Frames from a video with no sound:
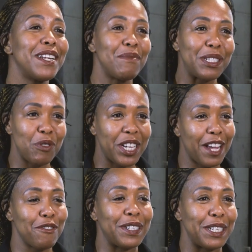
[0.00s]
name is
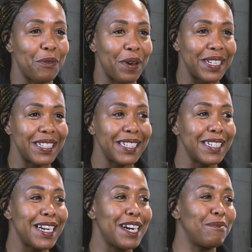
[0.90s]
Boikano
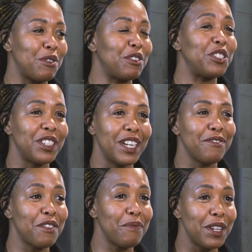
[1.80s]
Sikwane. I'm originally
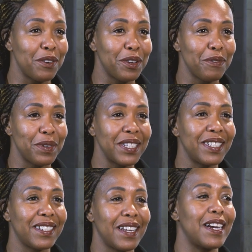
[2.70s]
from the
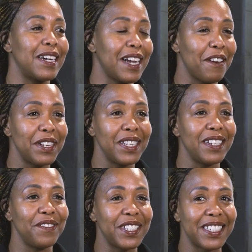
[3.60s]
Northwest. I uh, currently
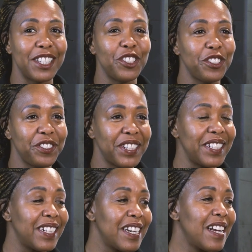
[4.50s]
live in
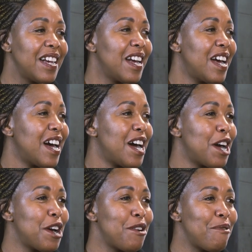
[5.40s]
Centurion.
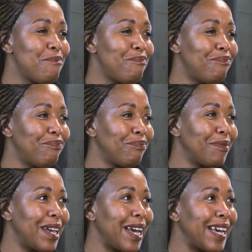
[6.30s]

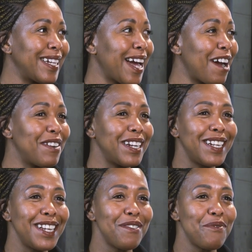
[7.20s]
Um, and currently,